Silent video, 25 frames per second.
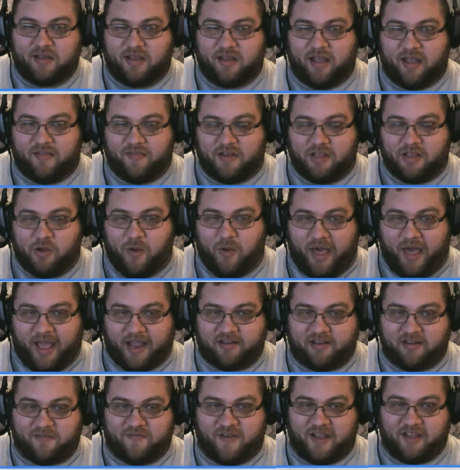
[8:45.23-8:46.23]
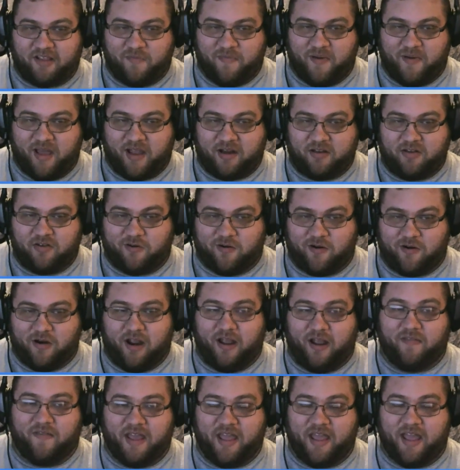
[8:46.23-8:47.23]
and then you activate the back door,
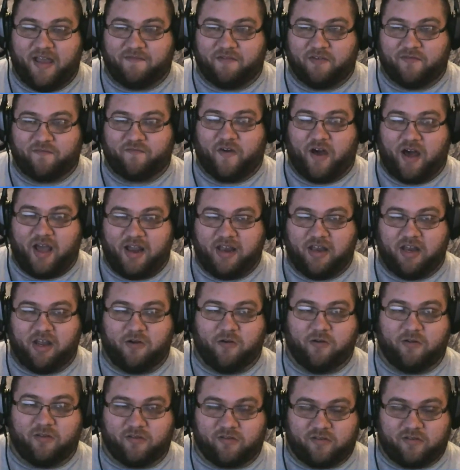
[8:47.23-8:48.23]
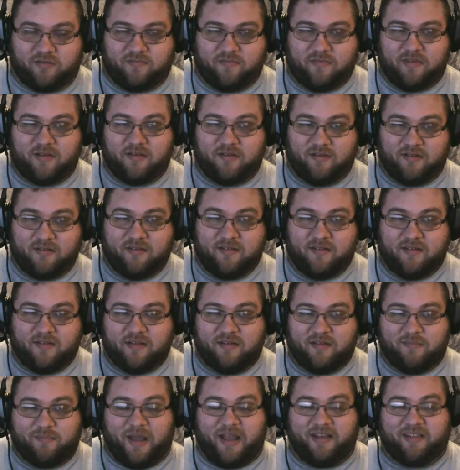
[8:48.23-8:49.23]
and they have to find you. And
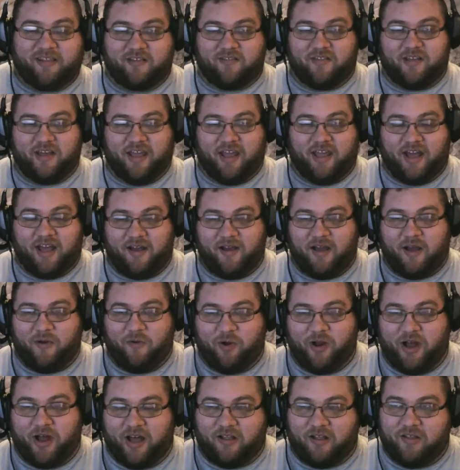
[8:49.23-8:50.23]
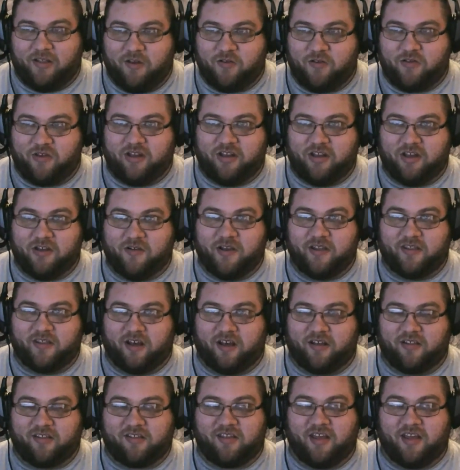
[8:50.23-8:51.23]
basically, what I'll usually do is
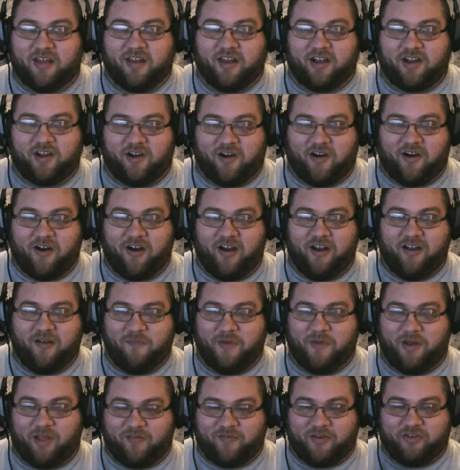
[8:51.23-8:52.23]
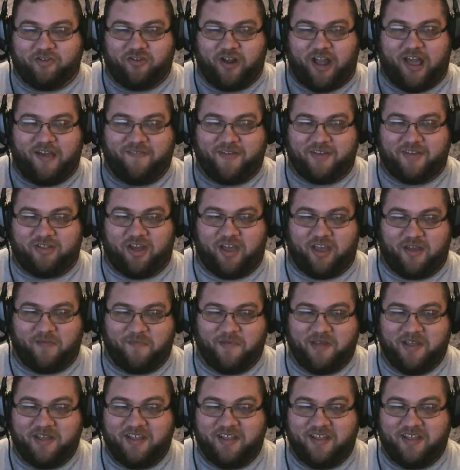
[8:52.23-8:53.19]
I'll sit in a car in the middle of a traffic jam,